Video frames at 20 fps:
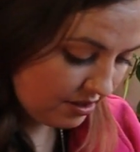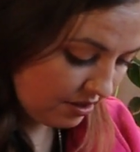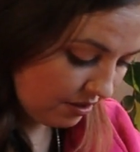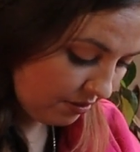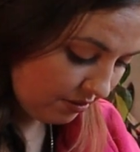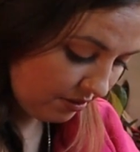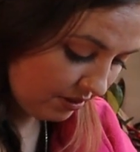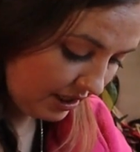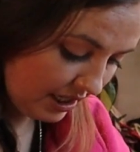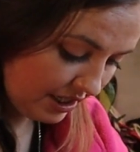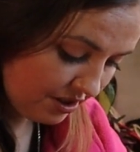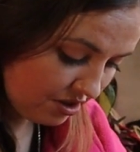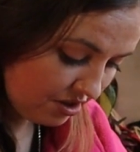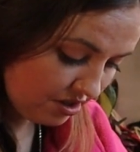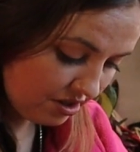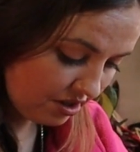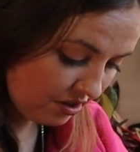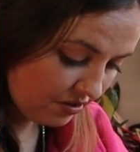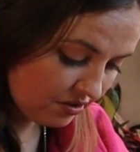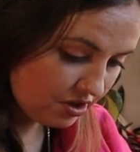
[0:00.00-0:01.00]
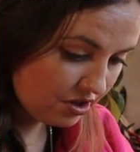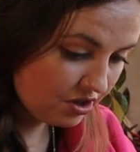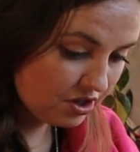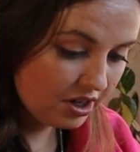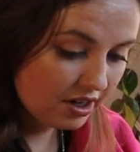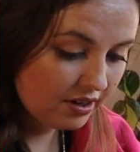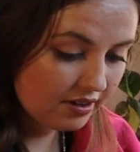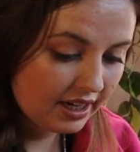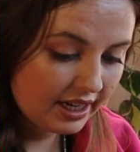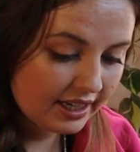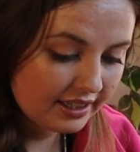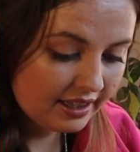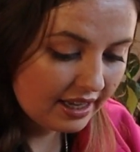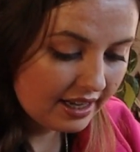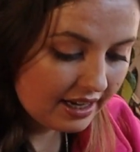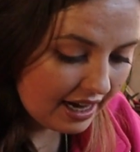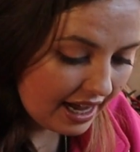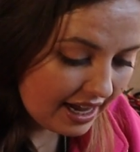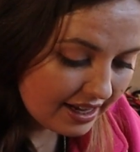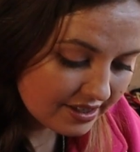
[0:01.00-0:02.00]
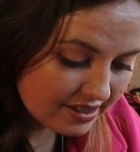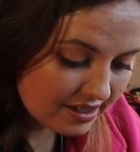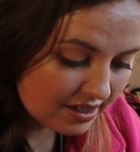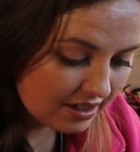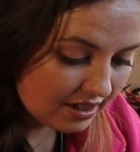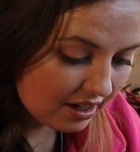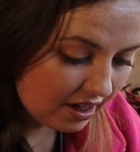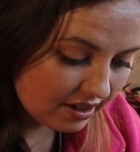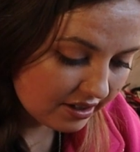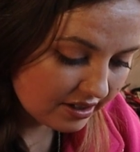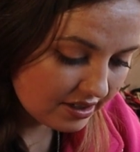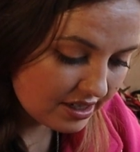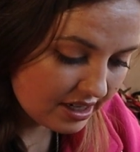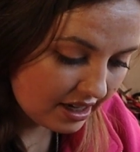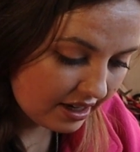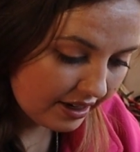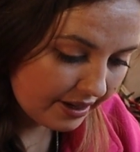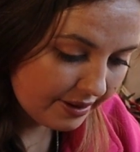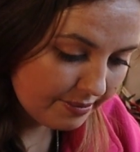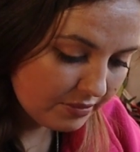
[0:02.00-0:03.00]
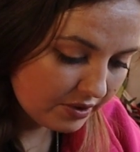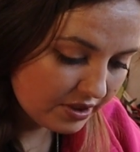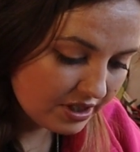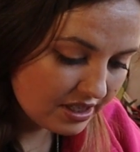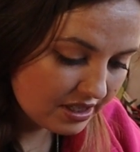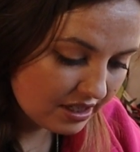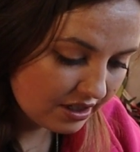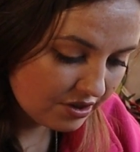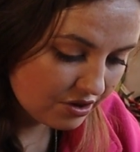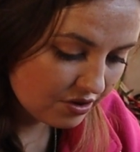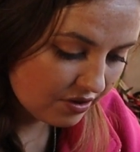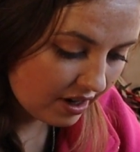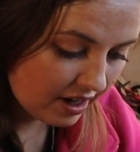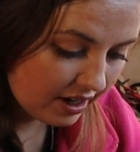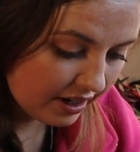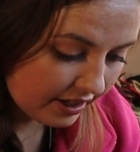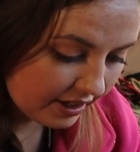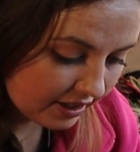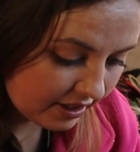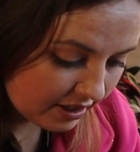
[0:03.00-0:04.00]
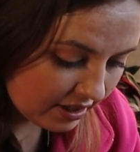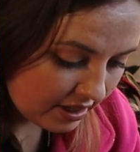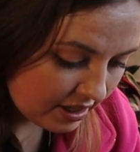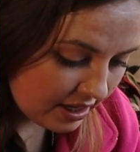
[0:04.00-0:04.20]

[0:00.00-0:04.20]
So that just goes to show, like, they last a long time once they're dry.